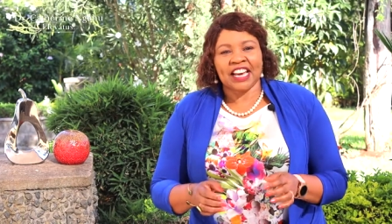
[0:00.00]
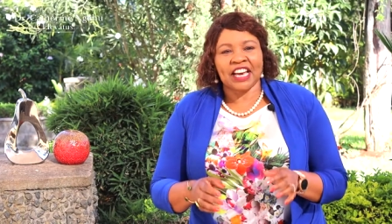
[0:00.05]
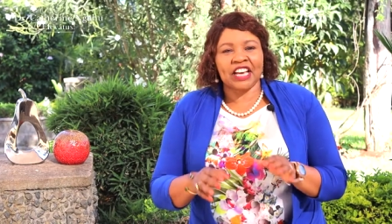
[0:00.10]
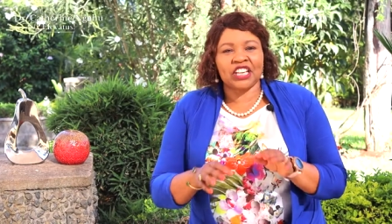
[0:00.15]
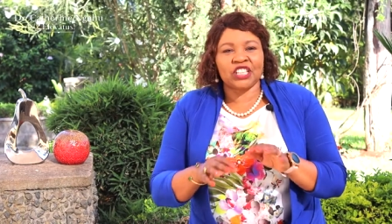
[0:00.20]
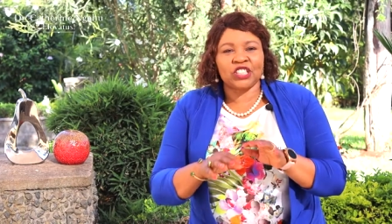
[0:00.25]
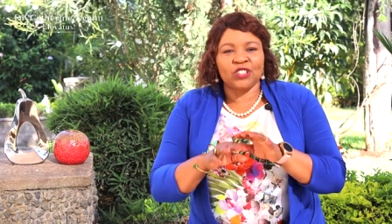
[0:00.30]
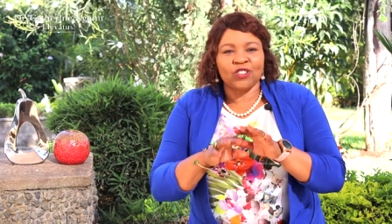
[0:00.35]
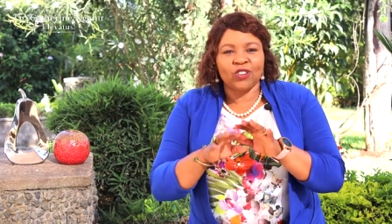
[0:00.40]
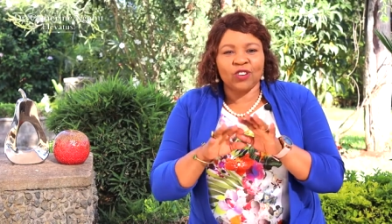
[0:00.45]

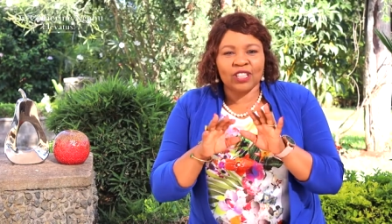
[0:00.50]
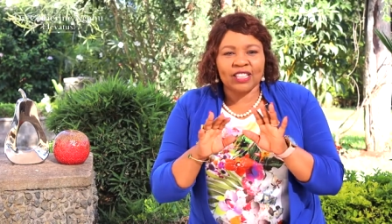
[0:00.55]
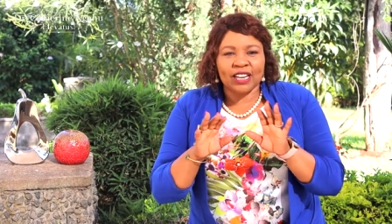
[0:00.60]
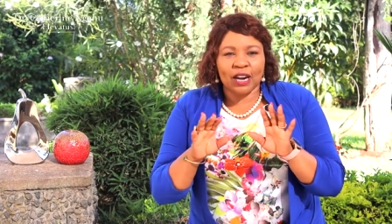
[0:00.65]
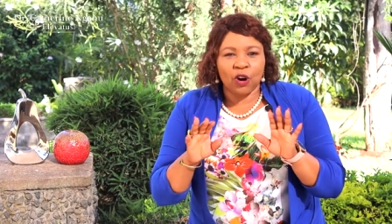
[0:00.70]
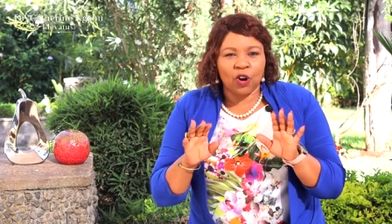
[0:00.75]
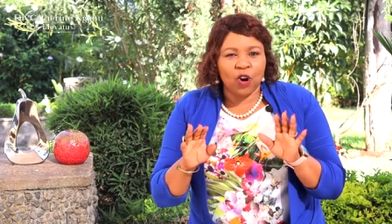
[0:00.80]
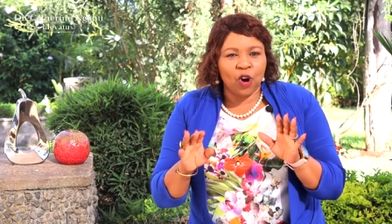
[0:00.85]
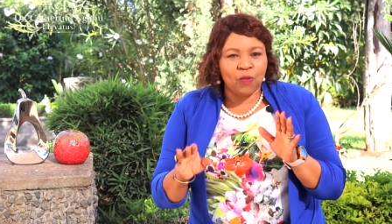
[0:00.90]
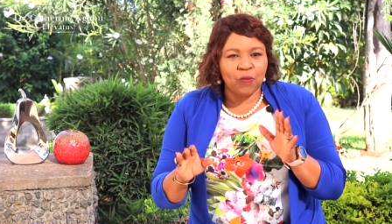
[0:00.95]
It's not a
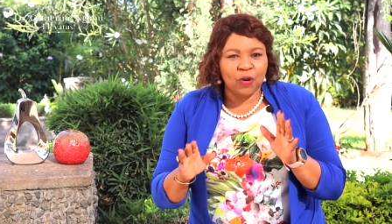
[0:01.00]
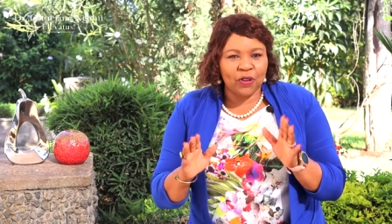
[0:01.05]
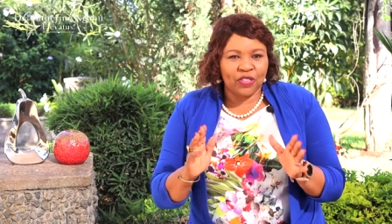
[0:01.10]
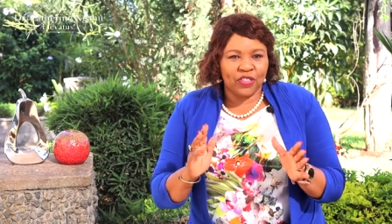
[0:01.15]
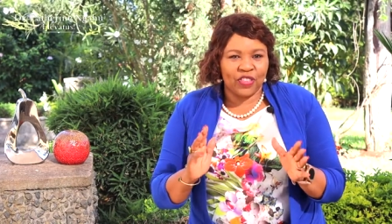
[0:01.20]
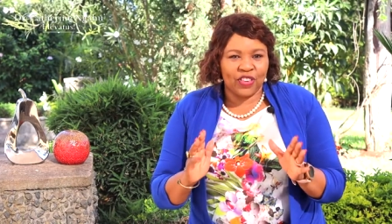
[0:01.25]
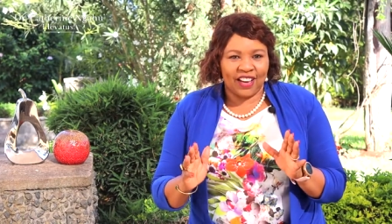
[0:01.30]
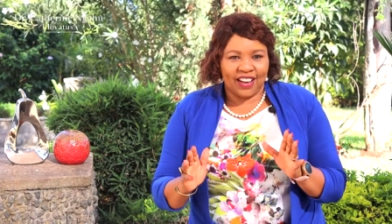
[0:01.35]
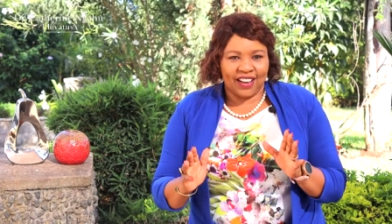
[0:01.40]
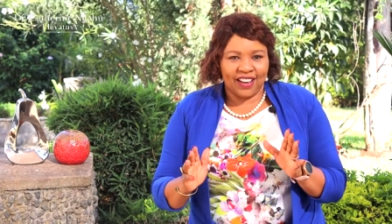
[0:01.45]
common
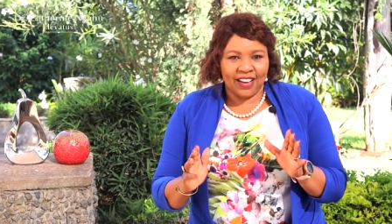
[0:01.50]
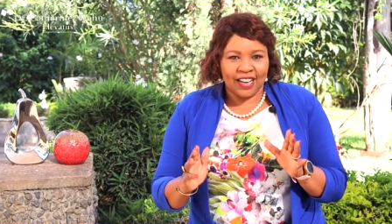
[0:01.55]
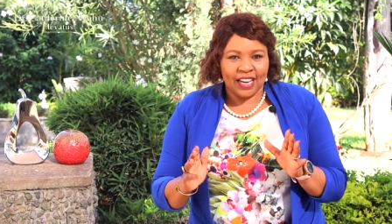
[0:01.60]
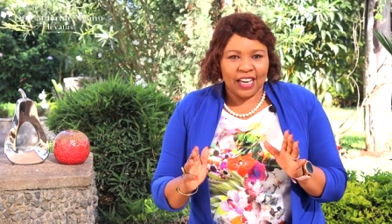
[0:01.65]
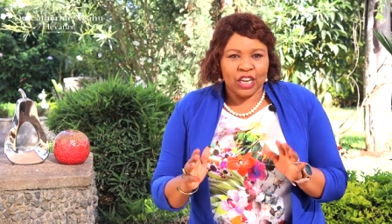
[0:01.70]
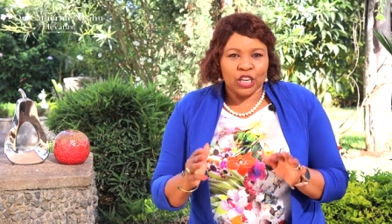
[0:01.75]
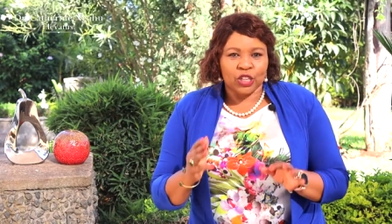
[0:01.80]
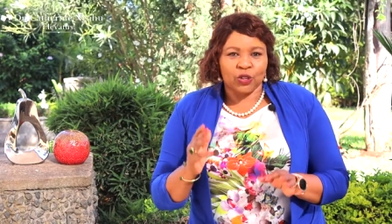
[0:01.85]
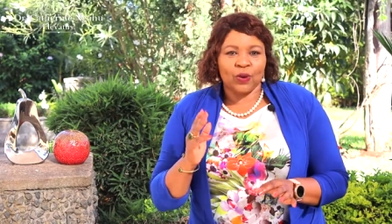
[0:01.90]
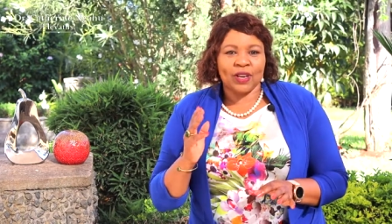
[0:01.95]
thing
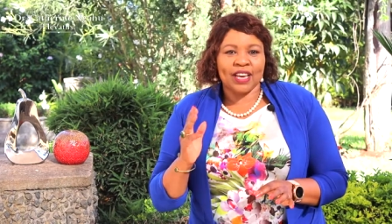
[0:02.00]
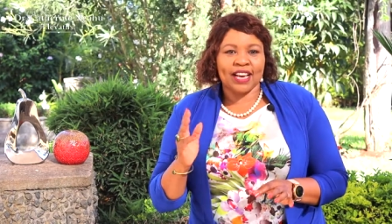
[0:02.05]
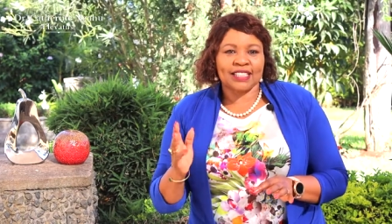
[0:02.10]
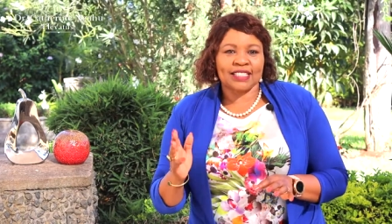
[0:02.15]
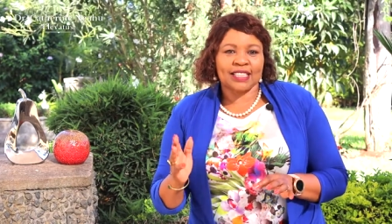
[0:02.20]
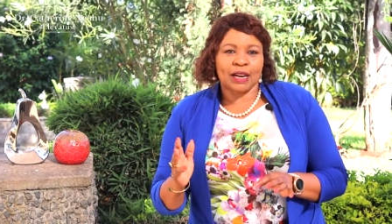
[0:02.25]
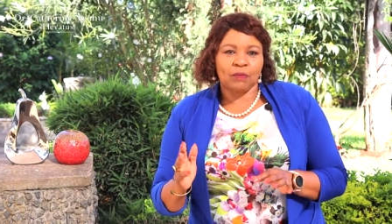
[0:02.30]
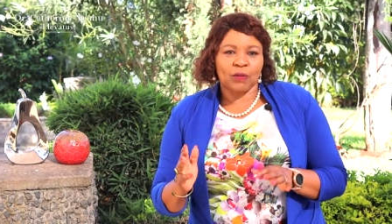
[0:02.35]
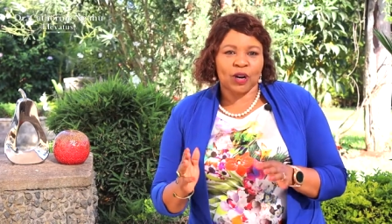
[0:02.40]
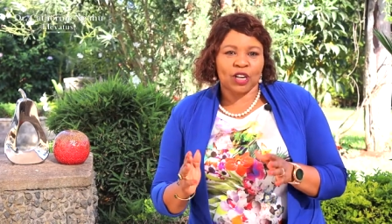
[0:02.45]
to hear
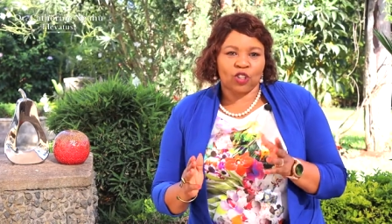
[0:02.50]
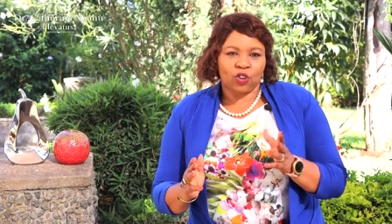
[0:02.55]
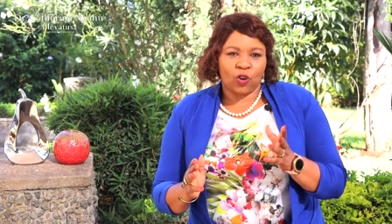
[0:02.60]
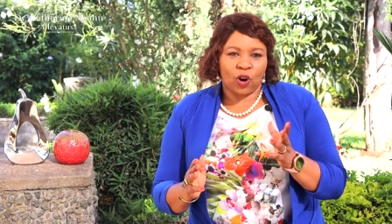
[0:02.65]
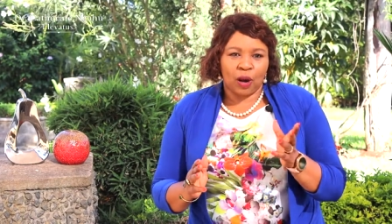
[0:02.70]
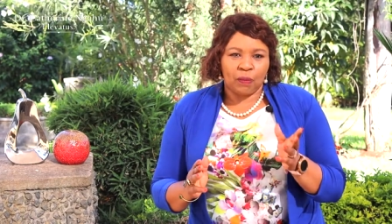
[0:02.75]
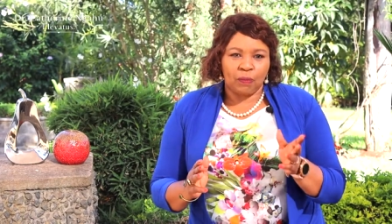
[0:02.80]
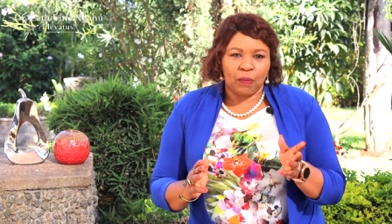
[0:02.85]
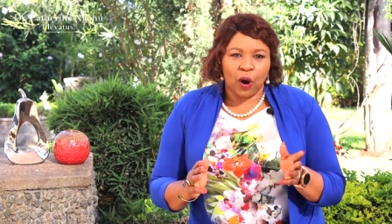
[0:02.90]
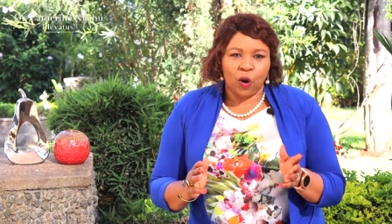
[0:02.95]
someone
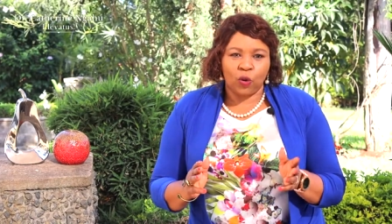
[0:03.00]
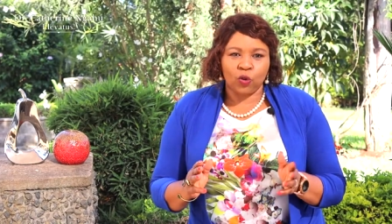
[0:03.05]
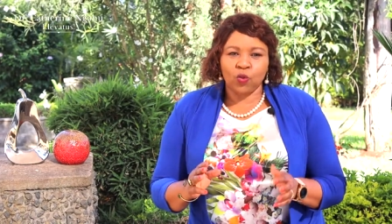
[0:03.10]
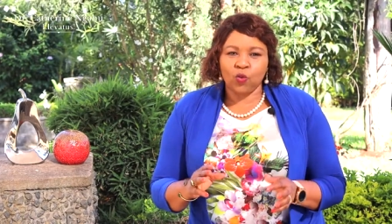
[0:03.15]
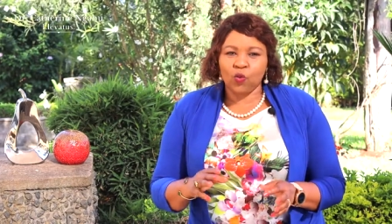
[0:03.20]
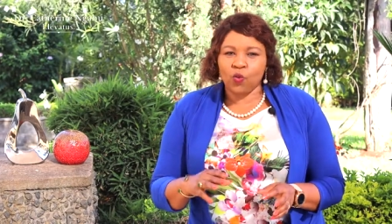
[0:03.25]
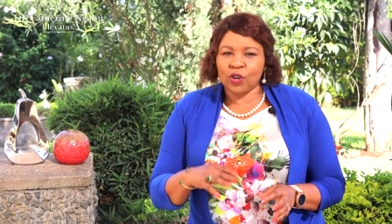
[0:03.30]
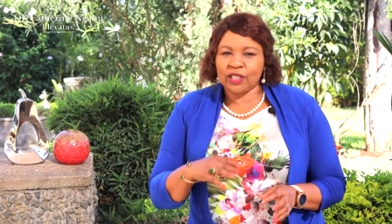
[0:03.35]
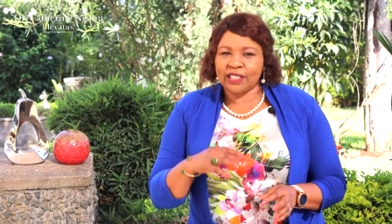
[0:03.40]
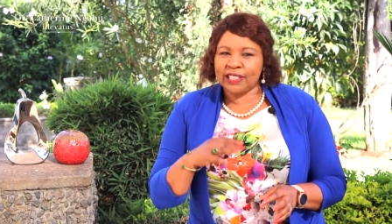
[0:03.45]
talk about
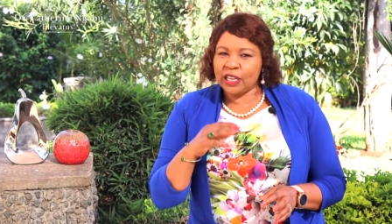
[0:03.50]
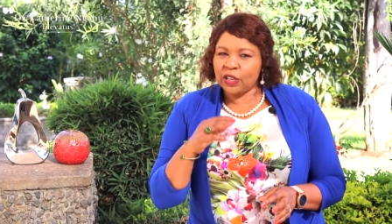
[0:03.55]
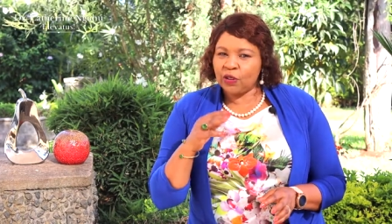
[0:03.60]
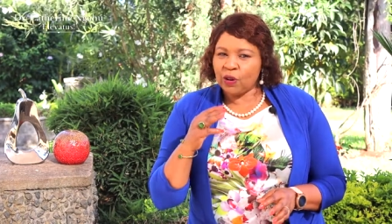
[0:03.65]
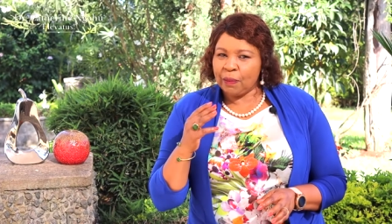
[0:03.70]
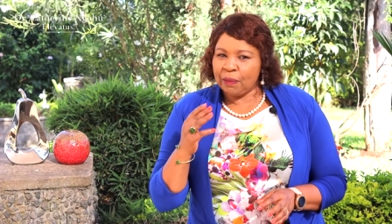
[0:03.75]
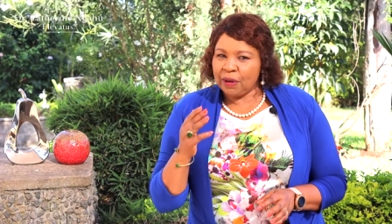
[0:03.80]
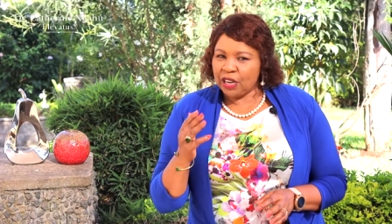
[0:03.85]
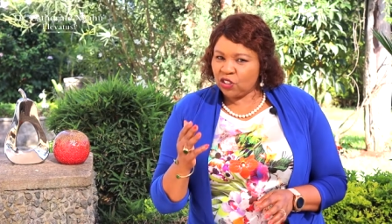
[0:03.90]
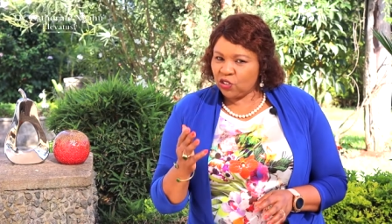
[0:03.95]
watching
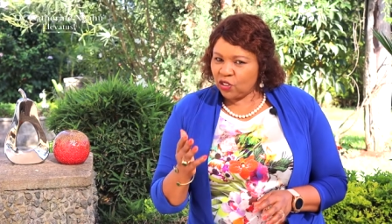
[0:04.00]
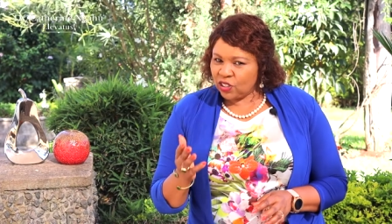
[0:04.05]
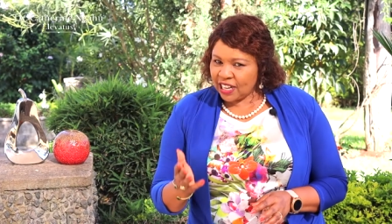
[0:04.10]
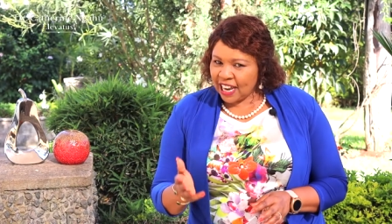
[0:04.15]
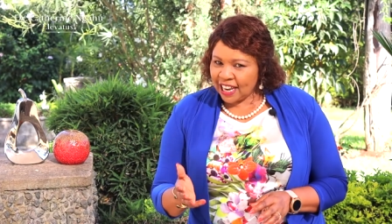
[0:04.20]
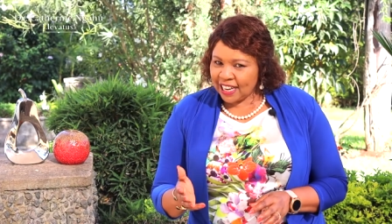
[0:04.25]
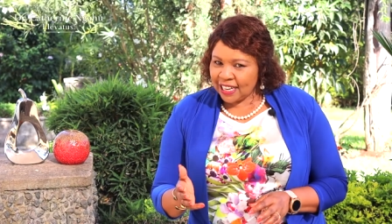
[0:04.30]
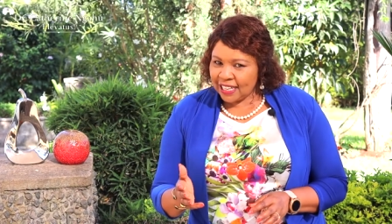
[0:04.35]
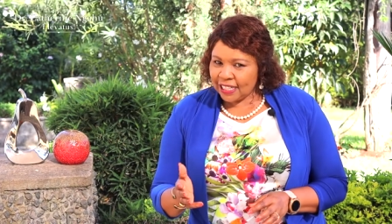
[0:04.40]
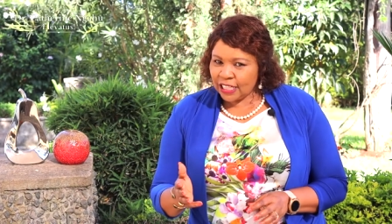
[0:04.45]
your mental
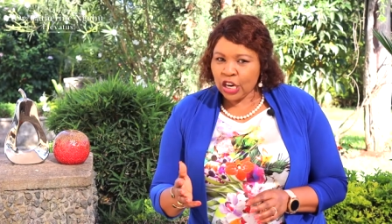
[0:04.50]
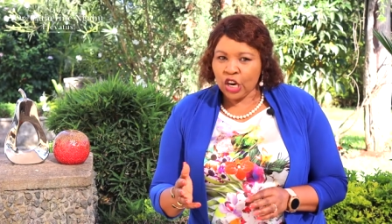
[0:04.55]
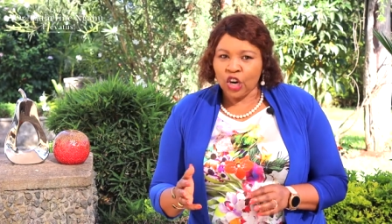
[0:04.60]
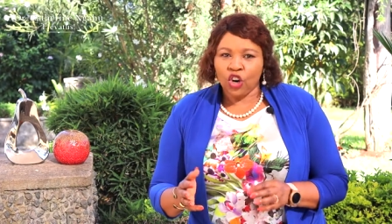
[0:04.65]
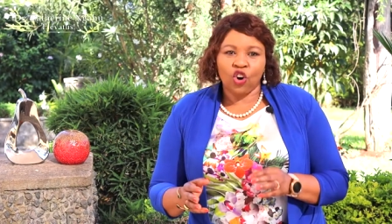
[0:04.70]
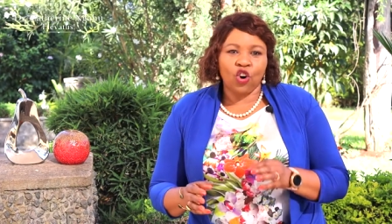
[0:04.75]
diet